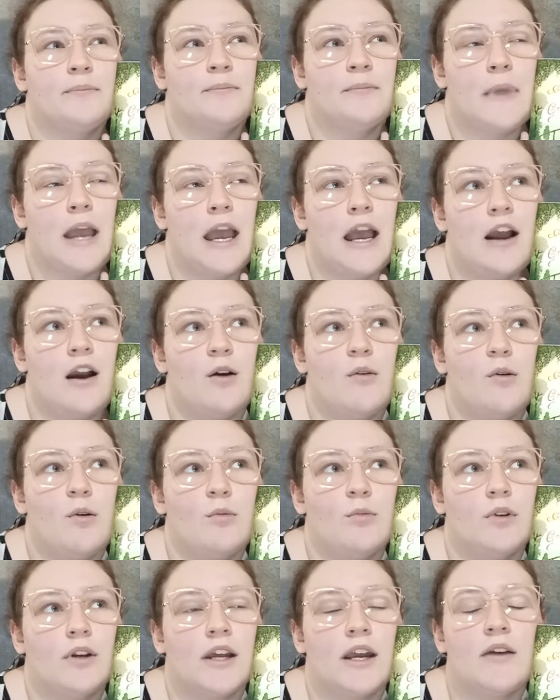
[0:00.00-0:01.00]
how
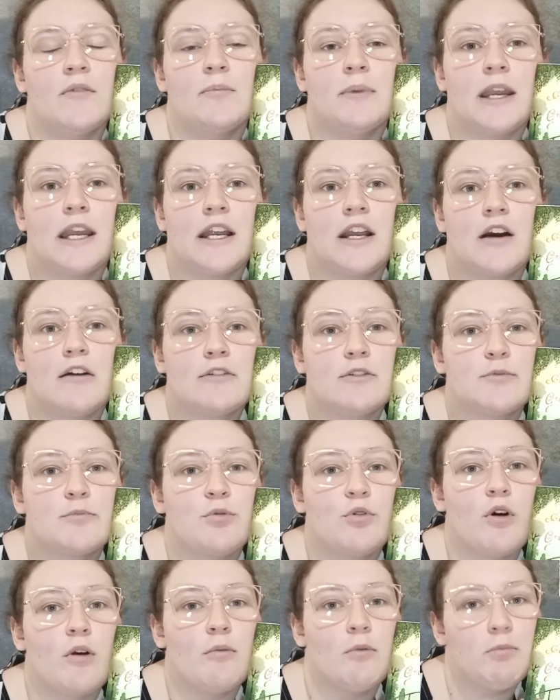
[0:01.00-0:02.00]
old would I have been? I was
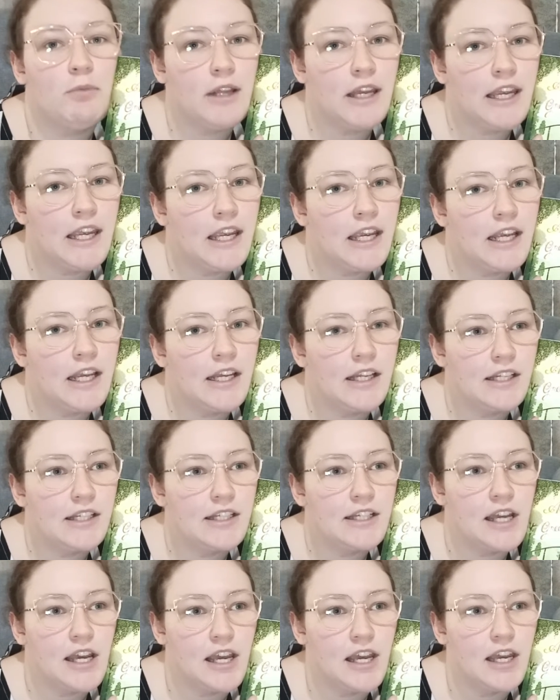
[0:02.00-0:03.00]
probably
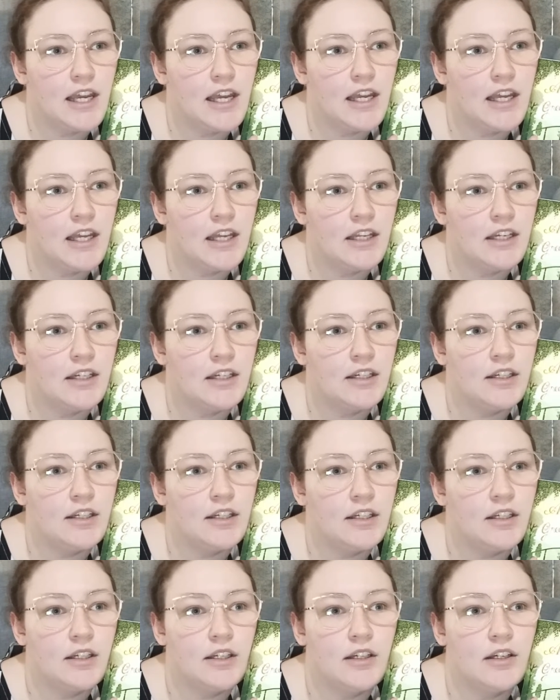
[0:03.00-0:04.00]

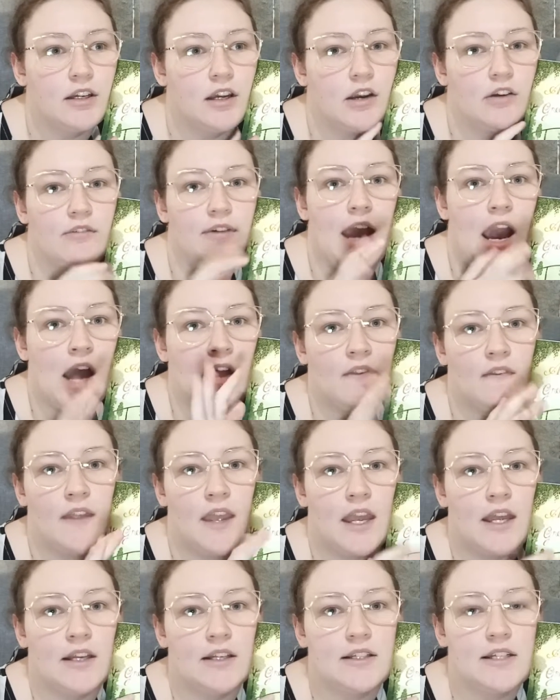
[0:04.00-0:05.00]
10, around
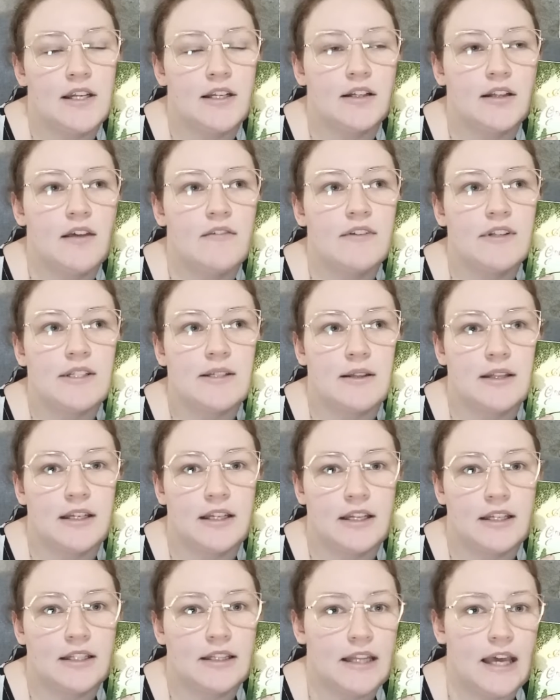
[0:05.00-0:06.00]
then, 10, 11, something
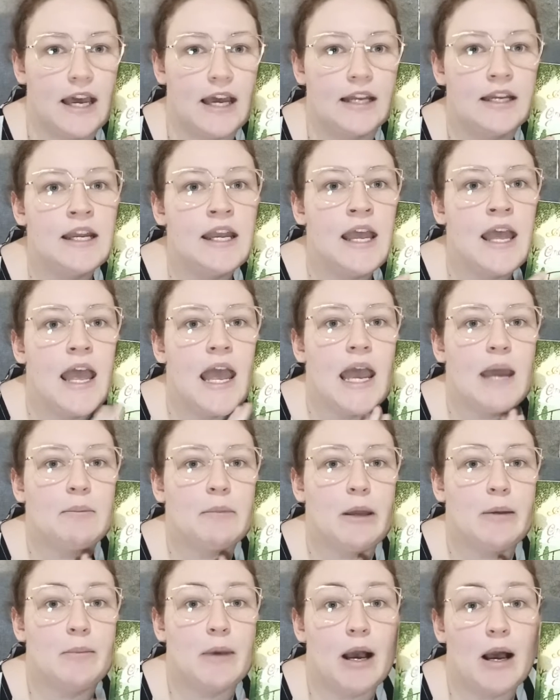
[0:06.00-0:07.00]
like that. And
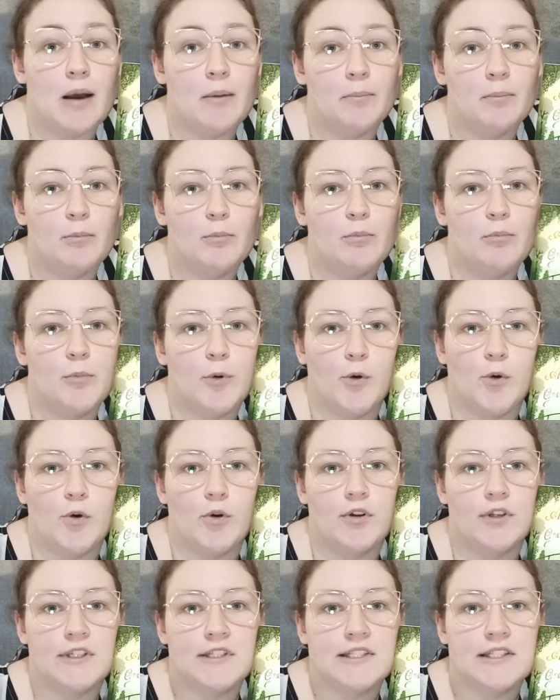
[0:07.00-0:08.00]
my mum
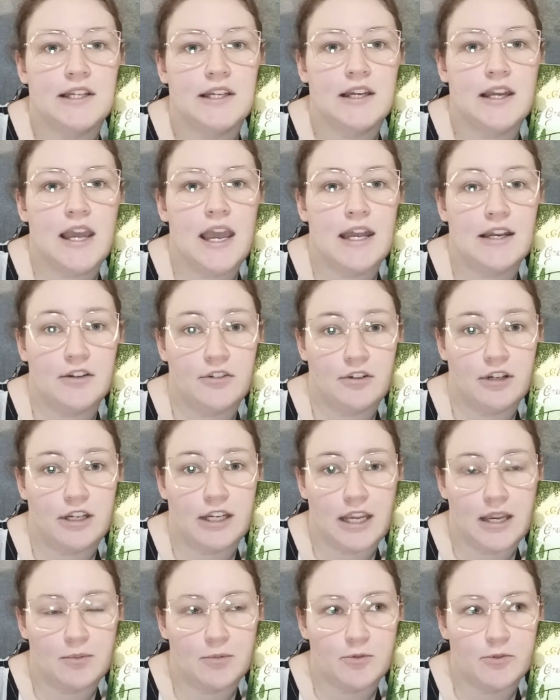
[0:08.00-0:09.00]
bought Anne of Green
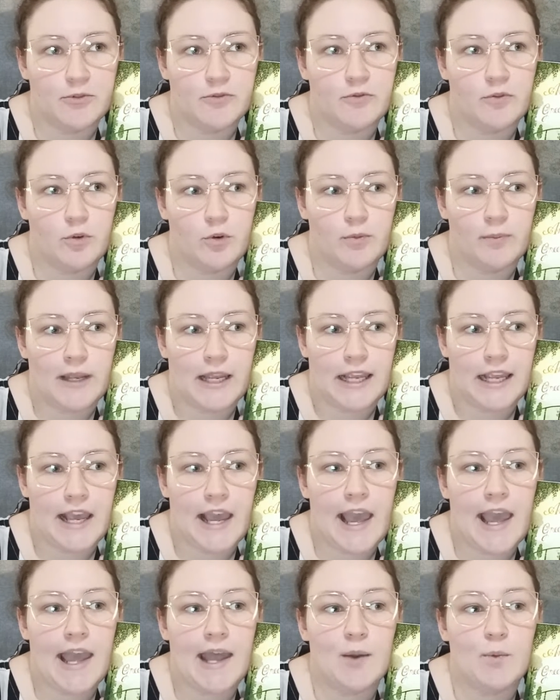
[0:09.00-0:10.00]
Gables for me,
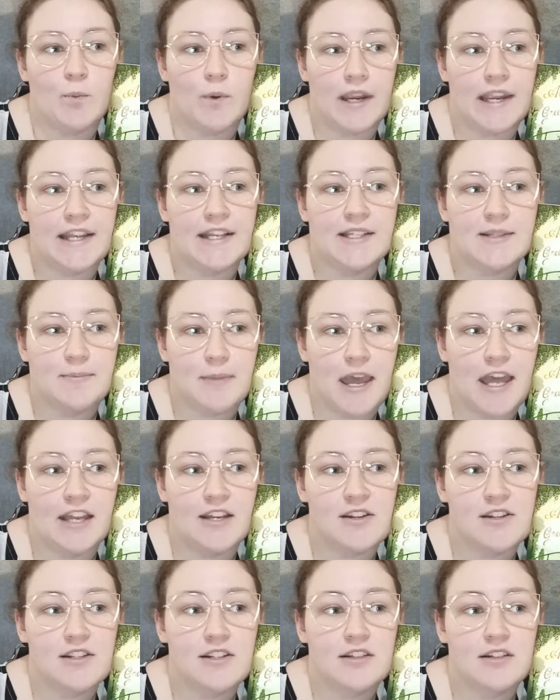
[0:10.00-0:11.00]
and we
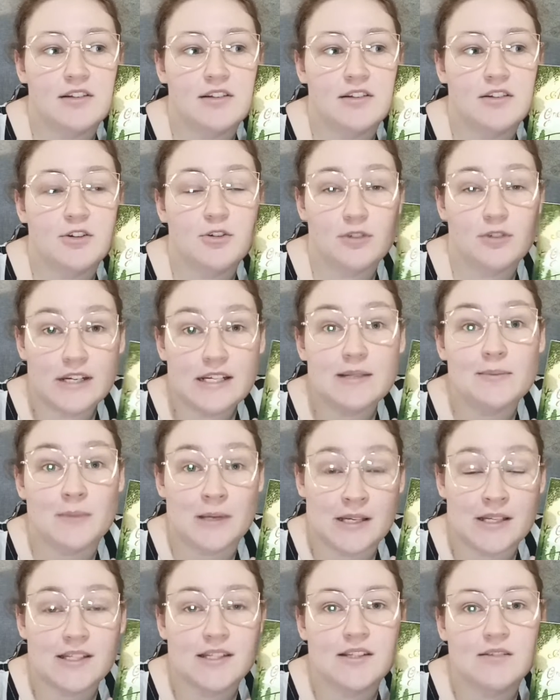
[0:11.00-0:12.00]
spent
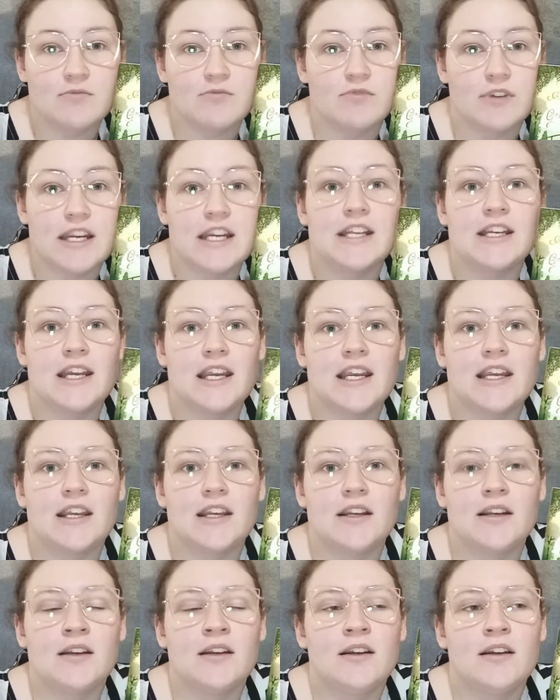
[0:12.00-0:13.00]
Christmas
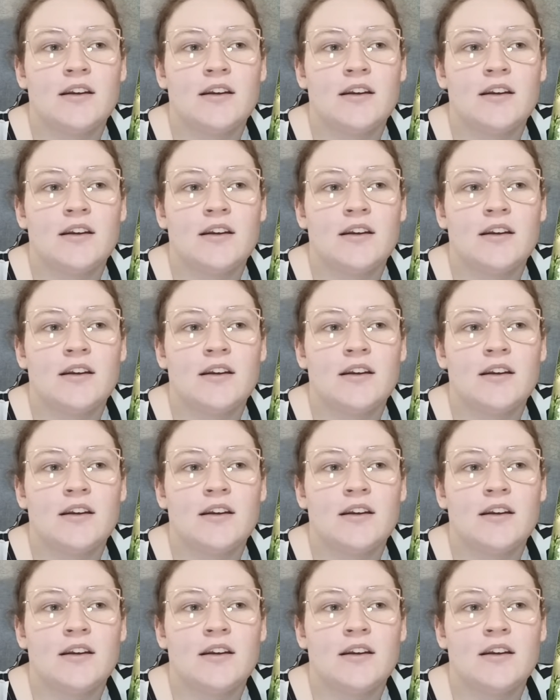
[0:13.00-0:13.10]
reading